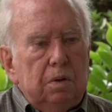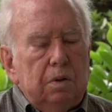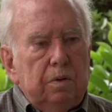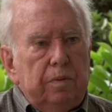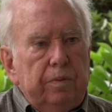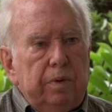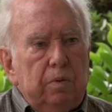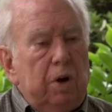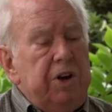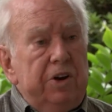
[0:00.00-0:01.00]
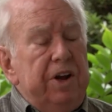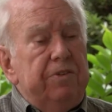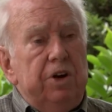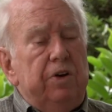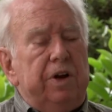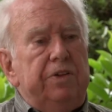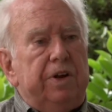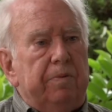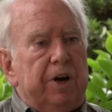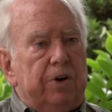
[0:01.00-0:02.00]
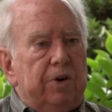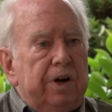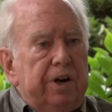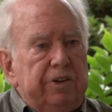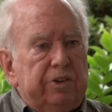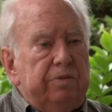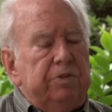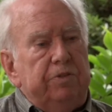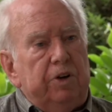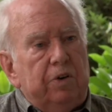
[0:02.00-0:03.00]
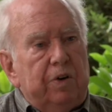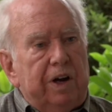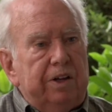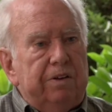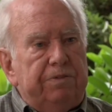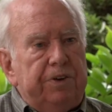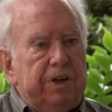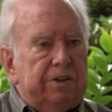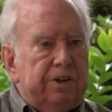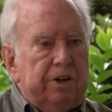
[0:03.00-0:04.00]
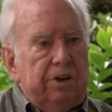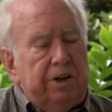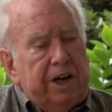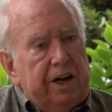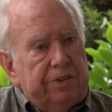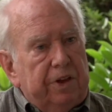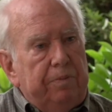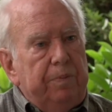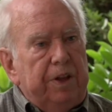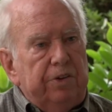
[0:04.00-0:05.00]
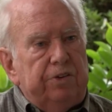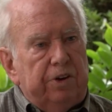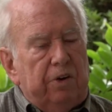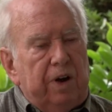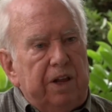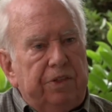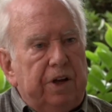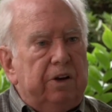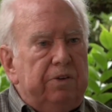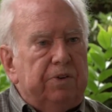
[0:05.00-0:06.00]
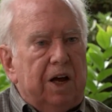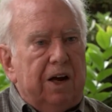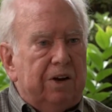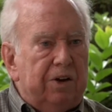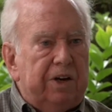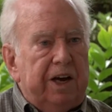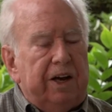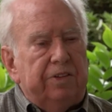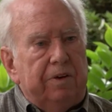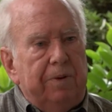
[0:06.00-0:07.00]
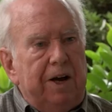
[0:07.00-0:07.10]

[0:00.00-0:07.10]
Well, you never know anything about organisms if you don't go out in the field and look at them, and so I think you've got to look at them.